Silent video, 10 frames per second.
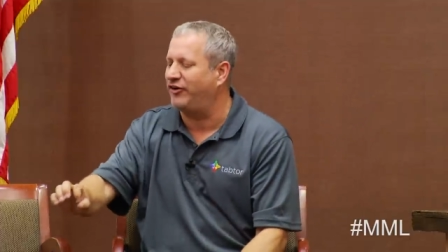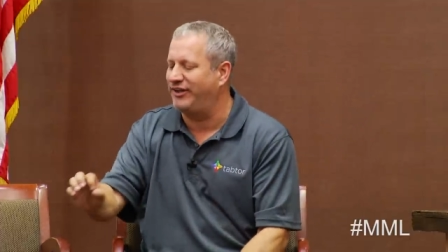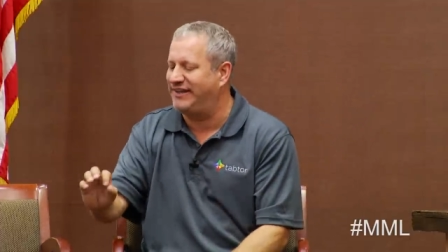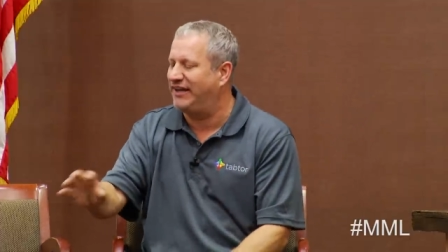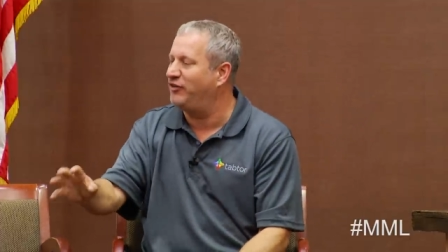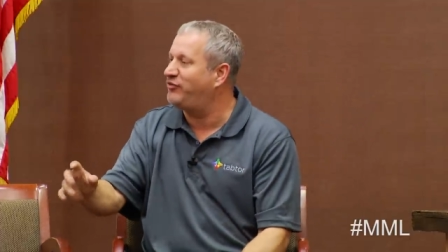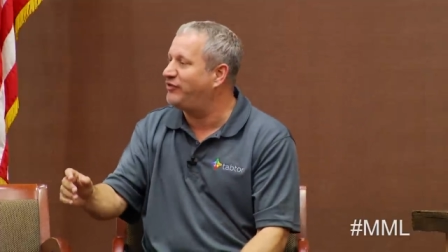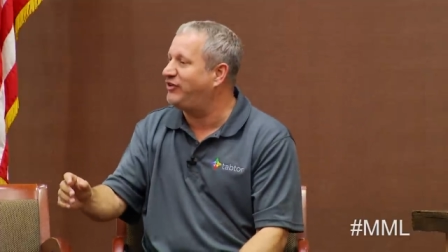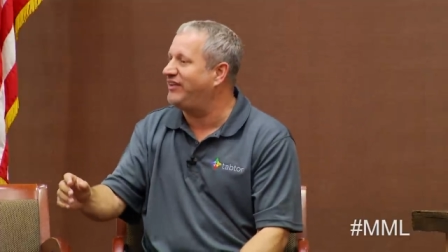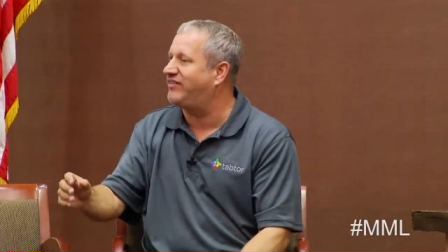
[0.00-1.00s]
And at the end of the
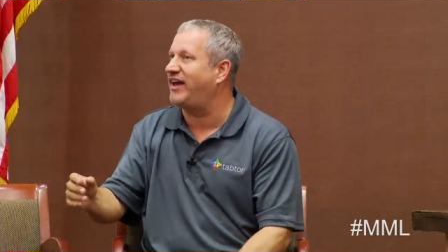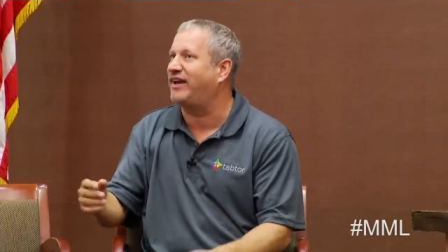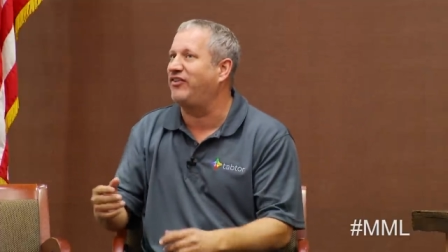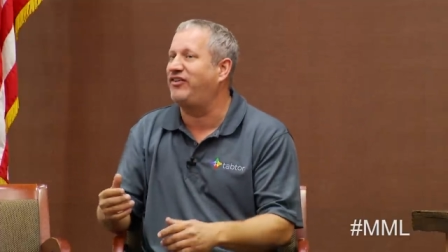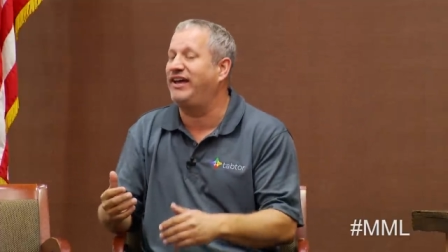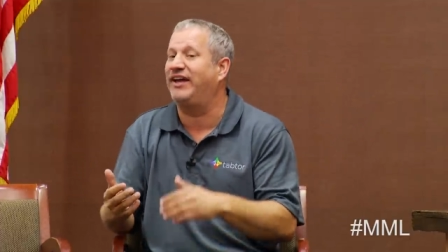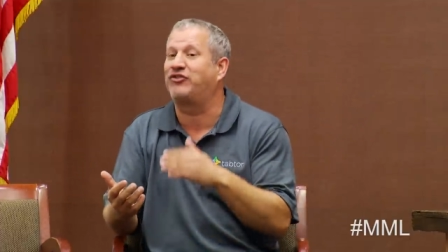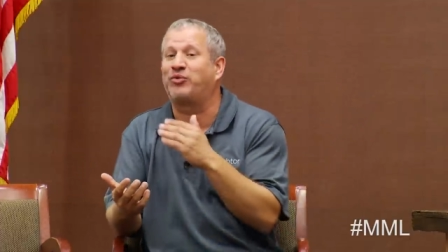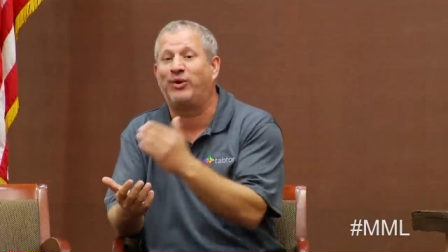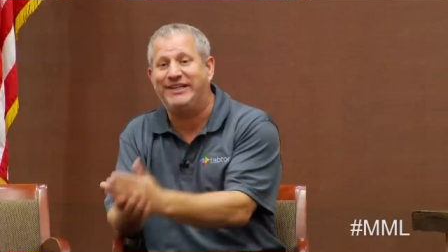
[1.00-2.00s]
15 seconds, he had
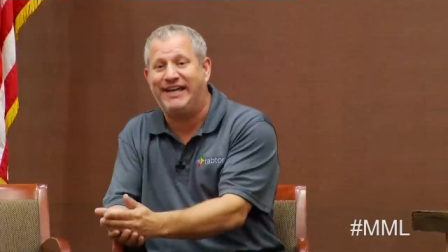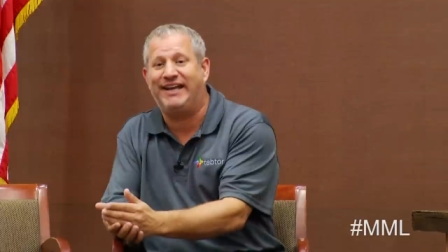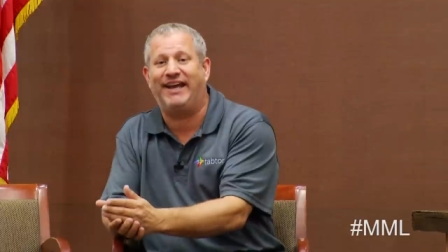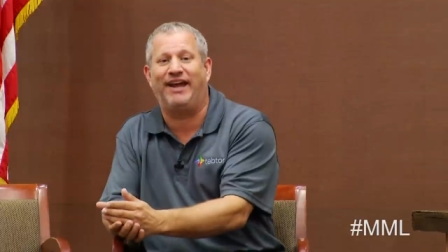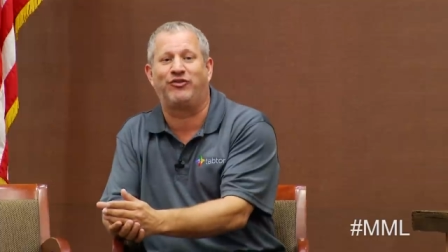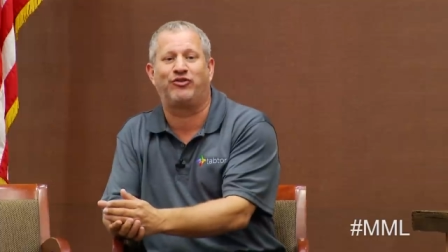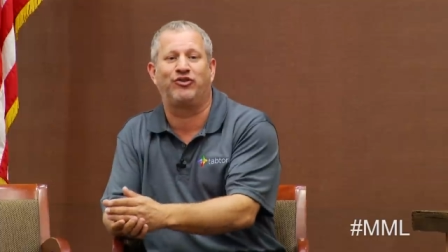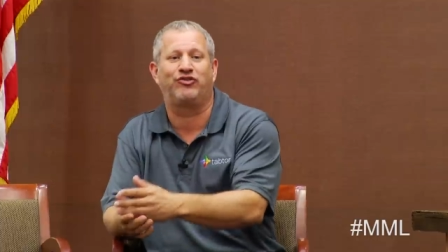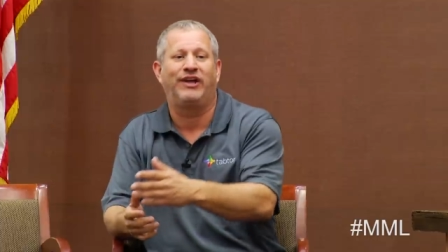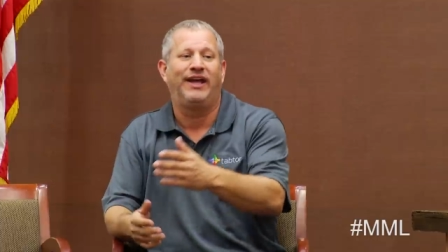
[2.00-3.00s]
28
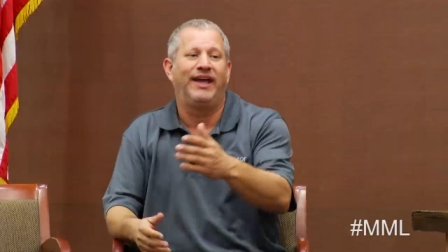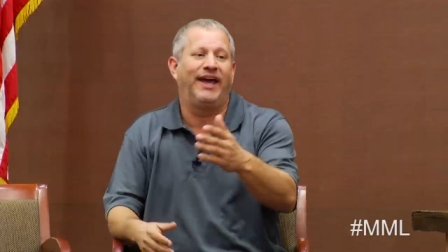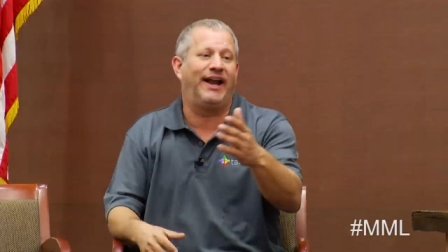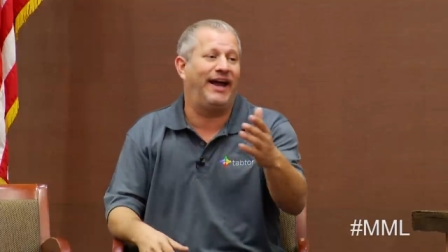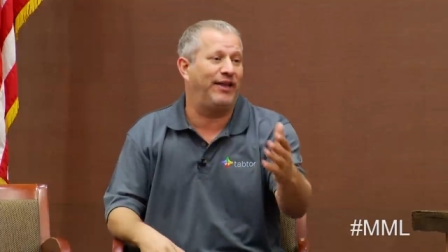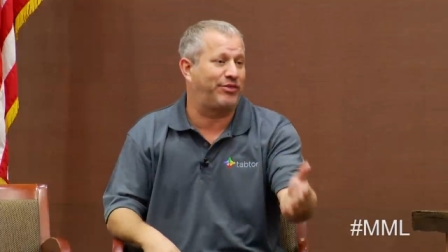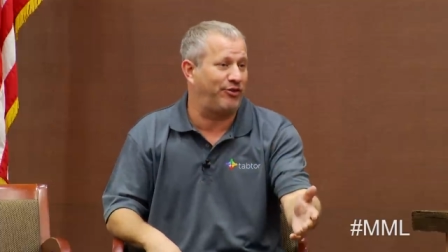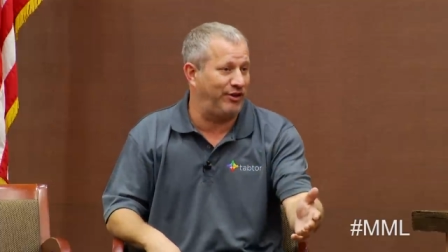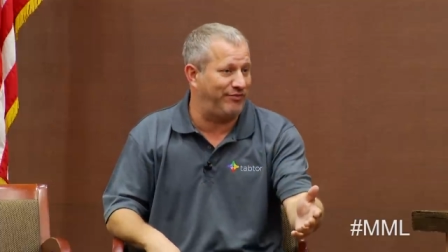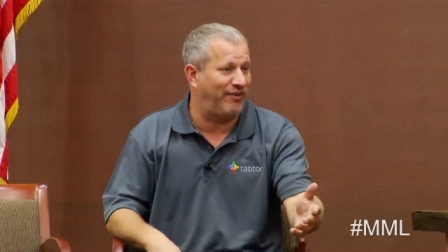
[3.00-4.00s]
answers, and I had
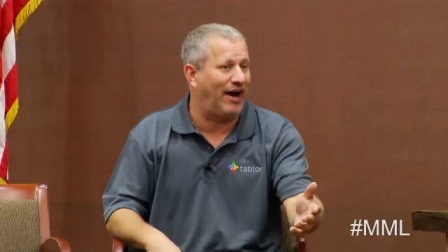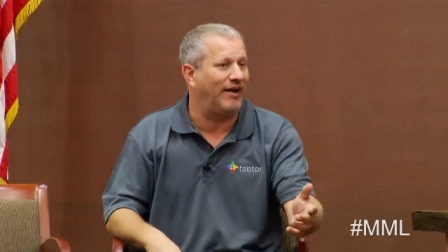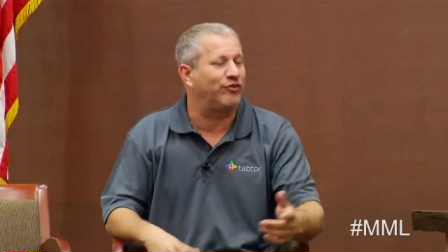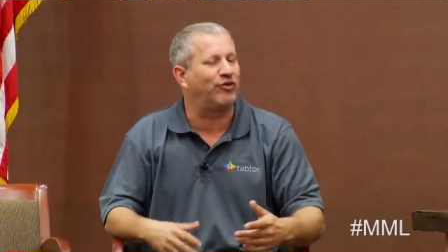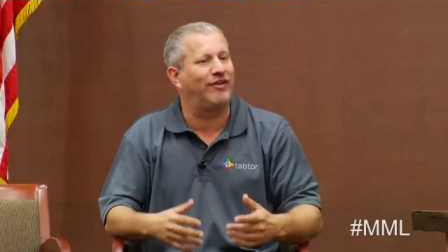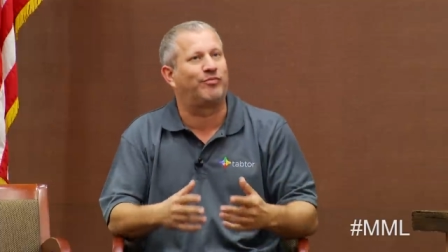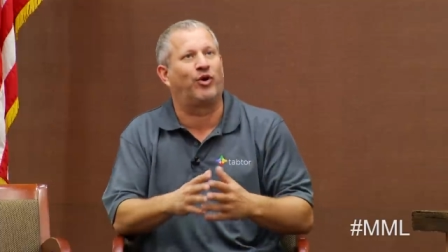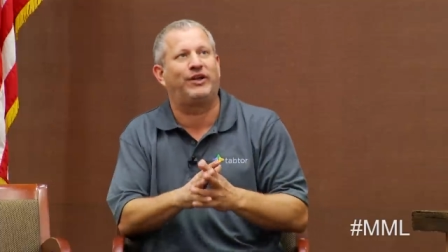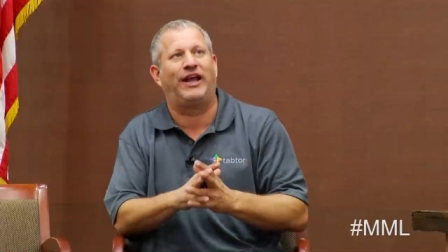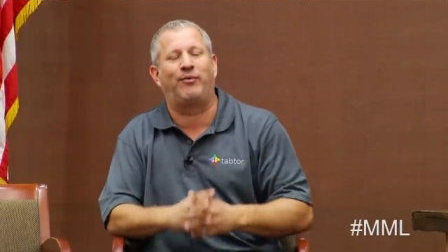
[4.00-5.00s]
35. So I've
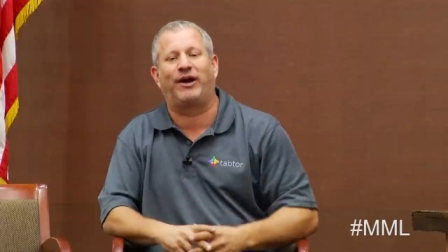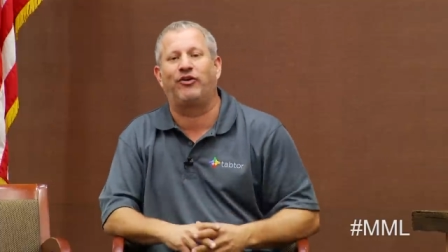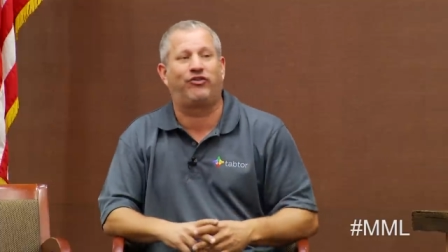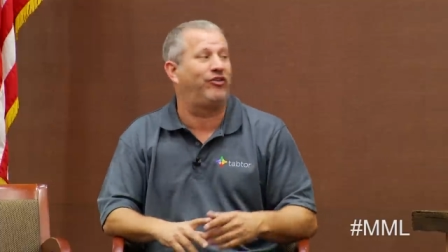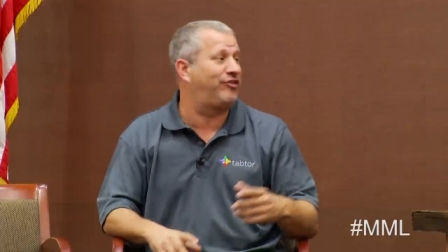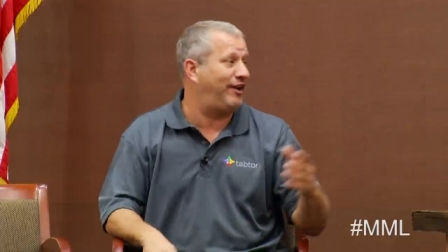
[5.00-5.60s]
broken that record since then.